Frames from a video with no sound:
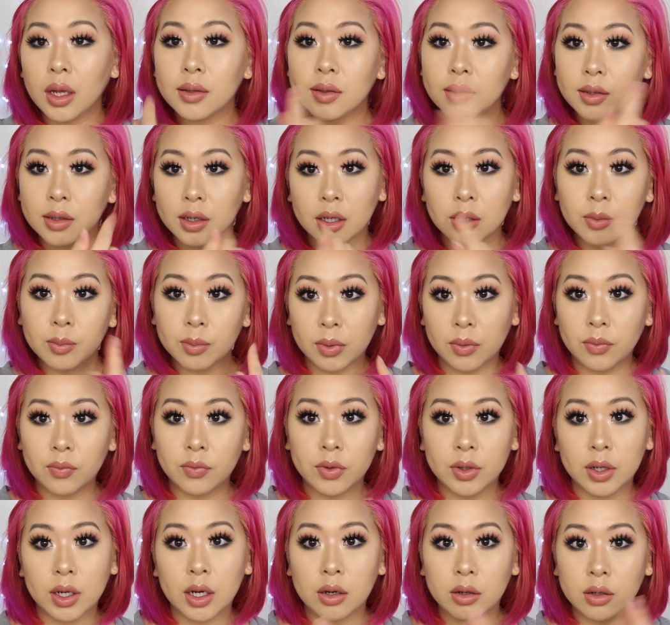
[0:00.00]
to kind of buff
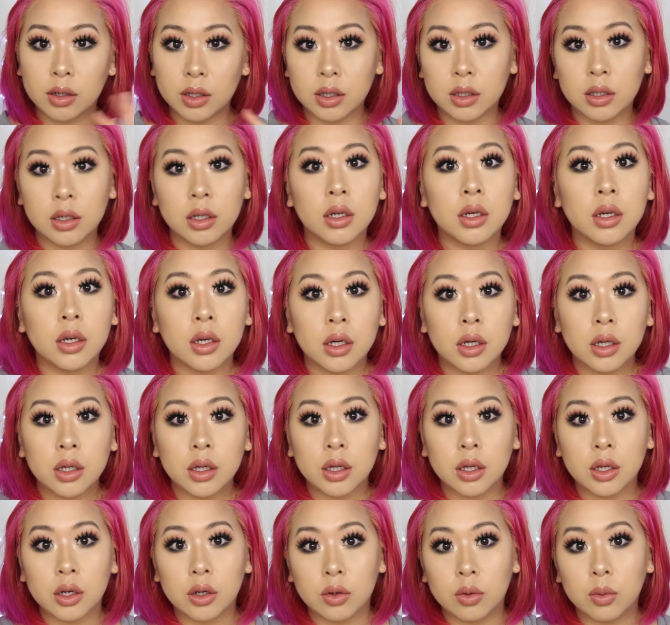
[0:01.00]
it out and,
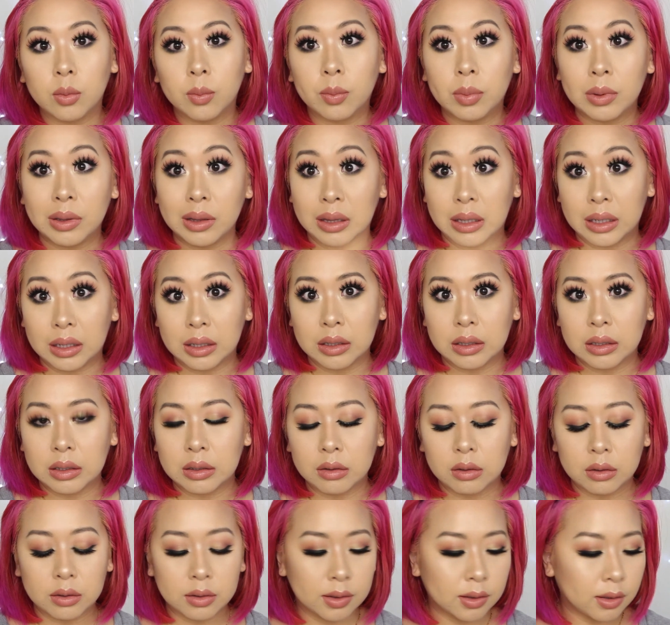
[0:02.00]
blend it
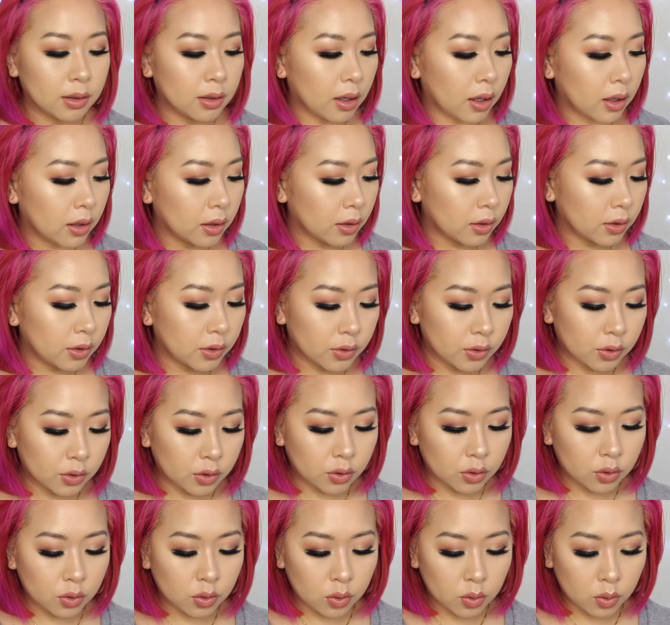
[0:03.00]
all together.
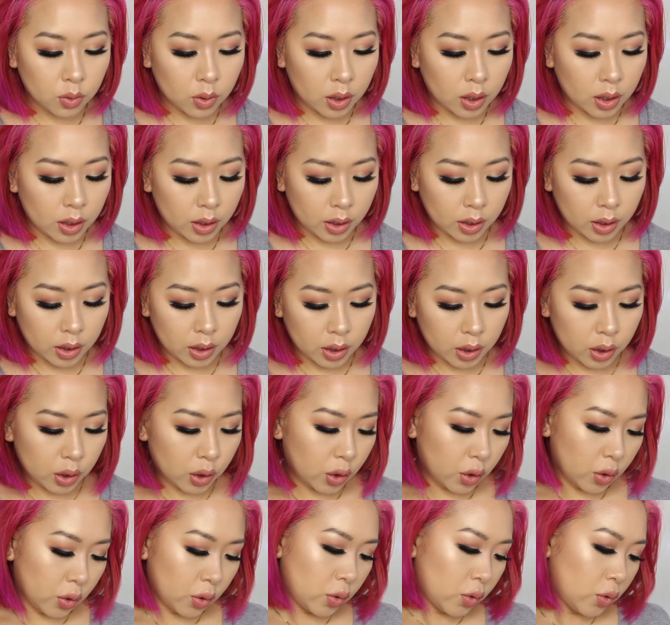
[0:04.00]
So I
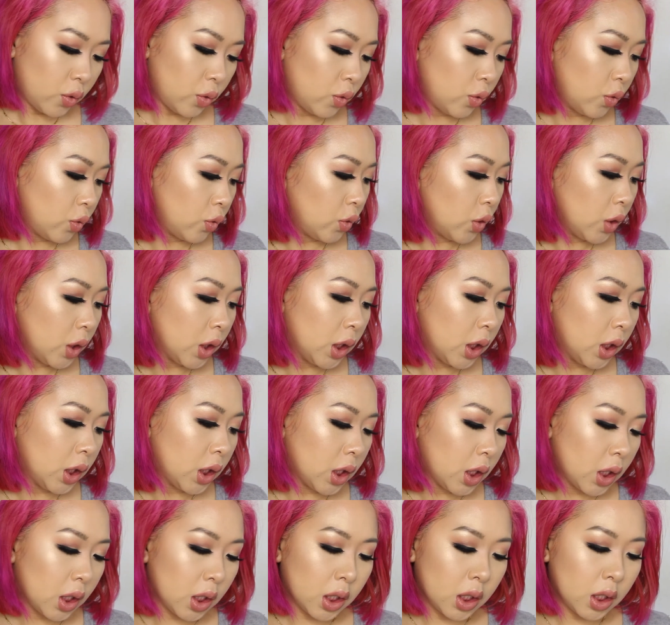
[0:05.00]
used
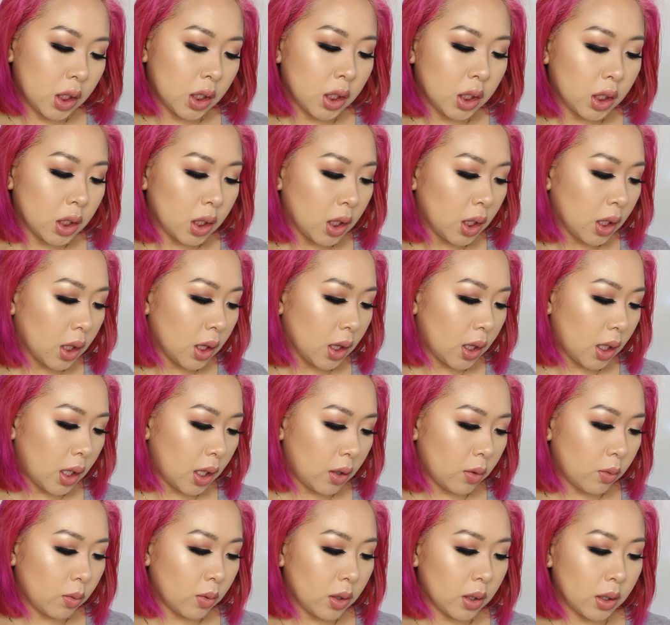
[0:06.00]

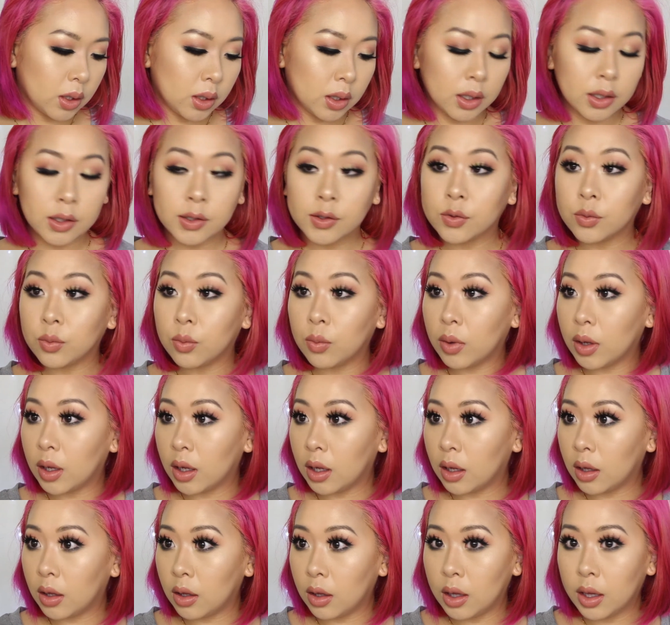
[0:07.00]
that one as
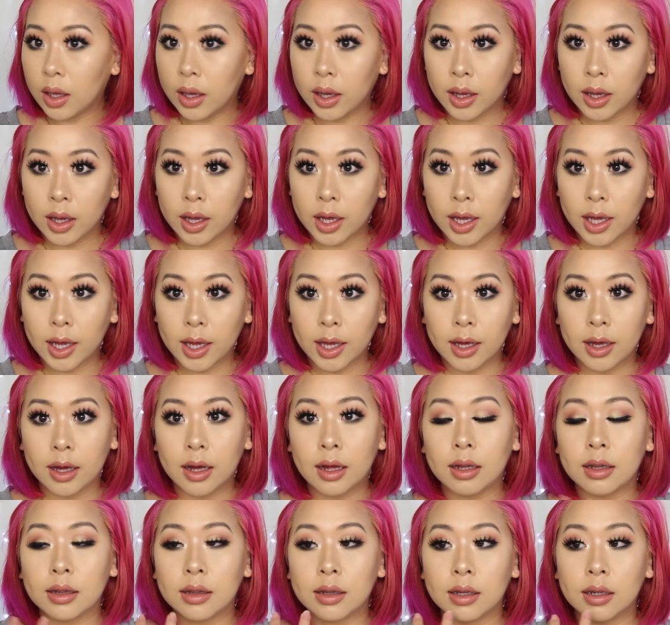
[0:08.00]
well,
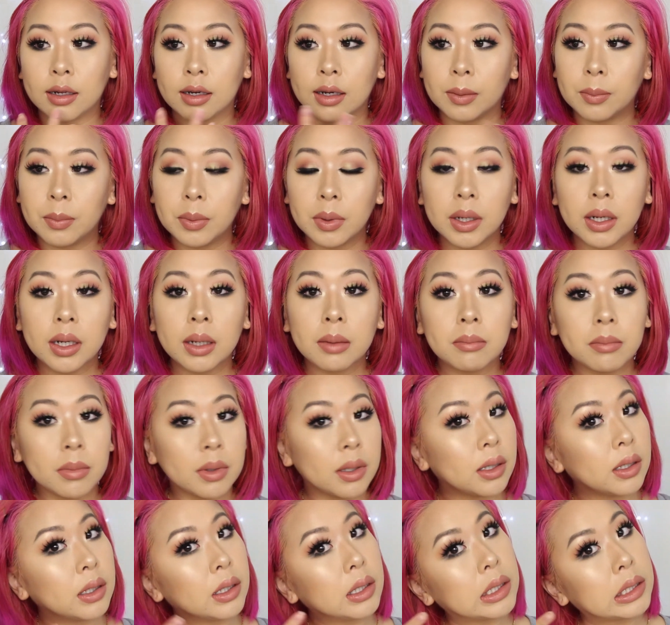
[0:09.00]
and then I put on
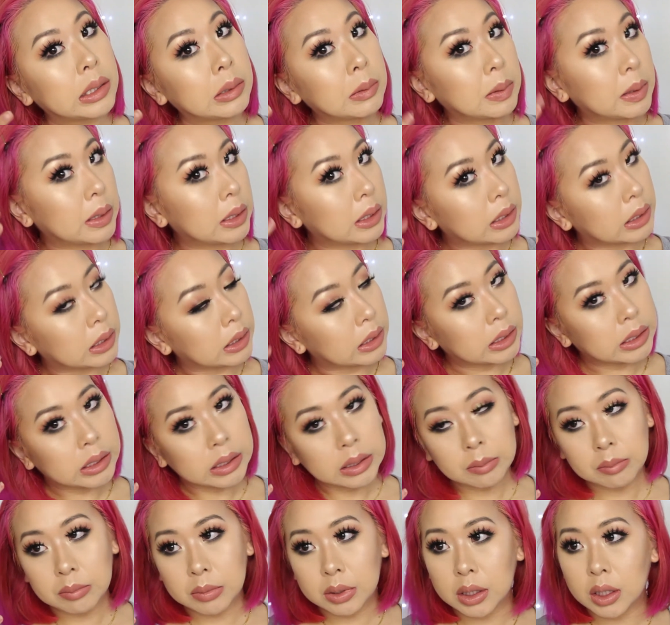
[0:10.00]
my lipstick
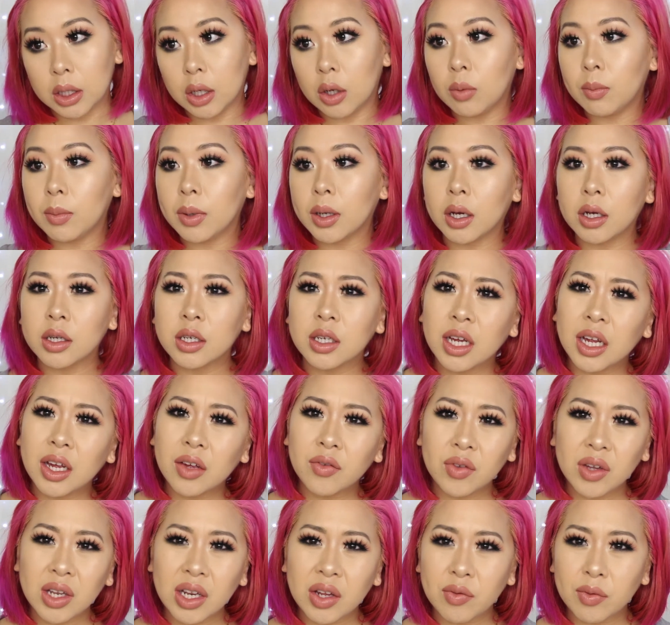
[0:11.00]
and oh my gosh, I
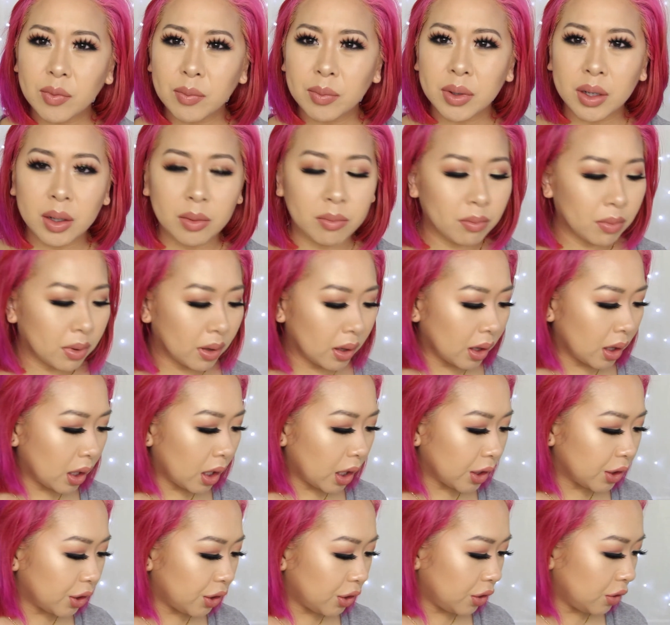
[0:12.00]
haven't even put on
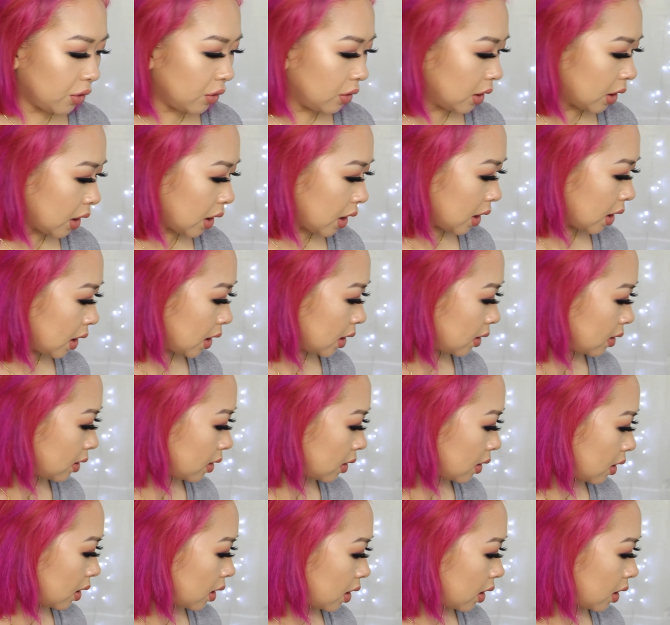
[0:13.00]
blush, you guys.